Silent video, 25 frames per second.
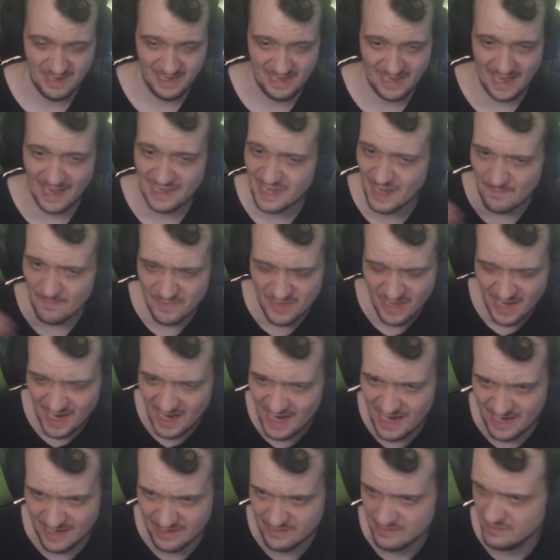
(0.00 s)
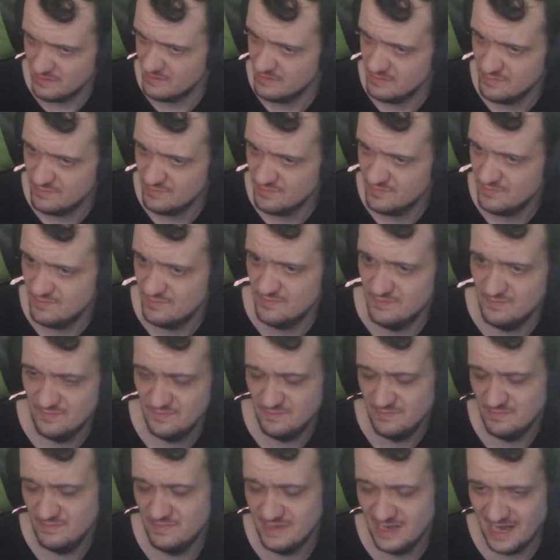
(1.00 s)
Let them try it.
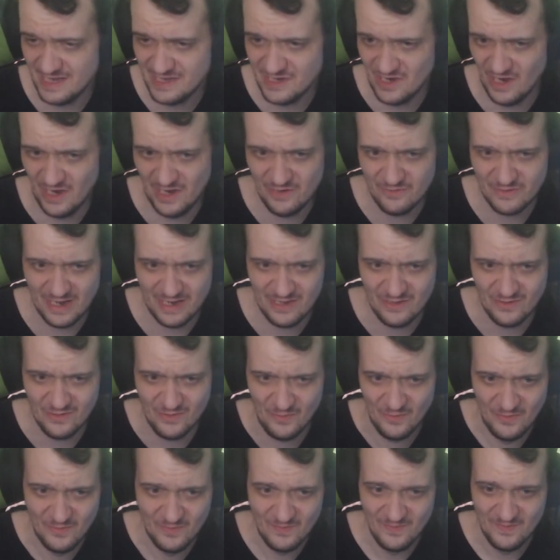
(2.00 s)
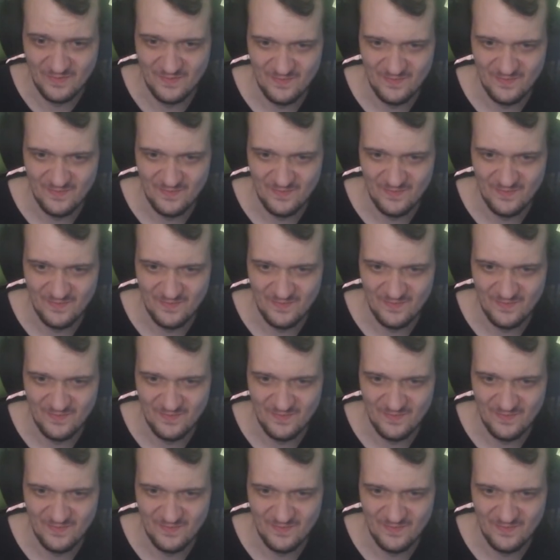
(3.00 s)
That's all you can do.